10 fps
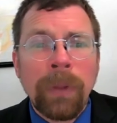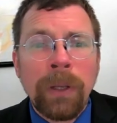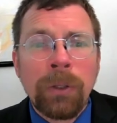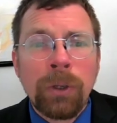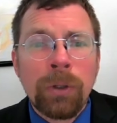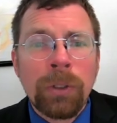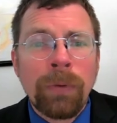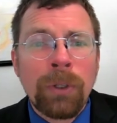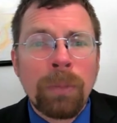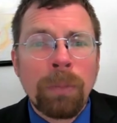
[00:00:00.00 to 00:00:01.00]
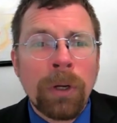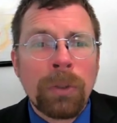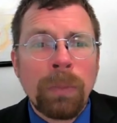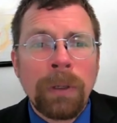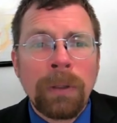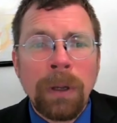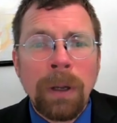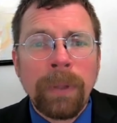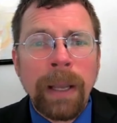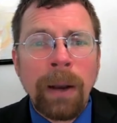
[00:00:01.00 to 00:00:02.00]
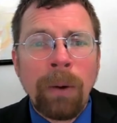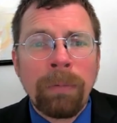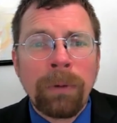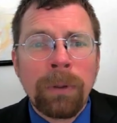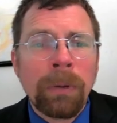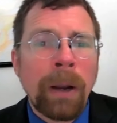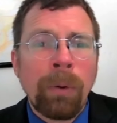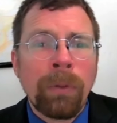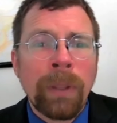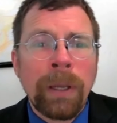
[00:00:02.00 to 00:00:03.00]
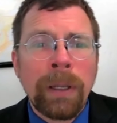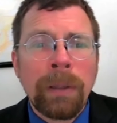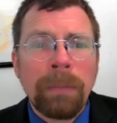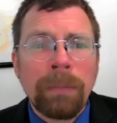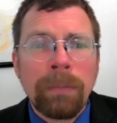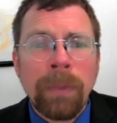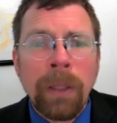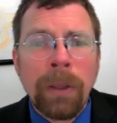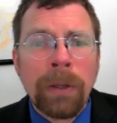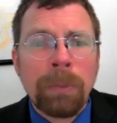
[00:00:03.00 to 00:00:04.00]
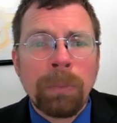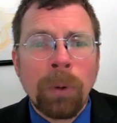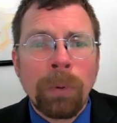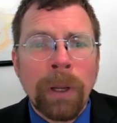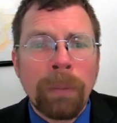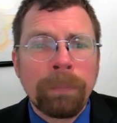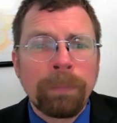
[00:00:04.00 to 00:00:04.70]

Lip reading: ensure sufficient punishment however they think is appropriate.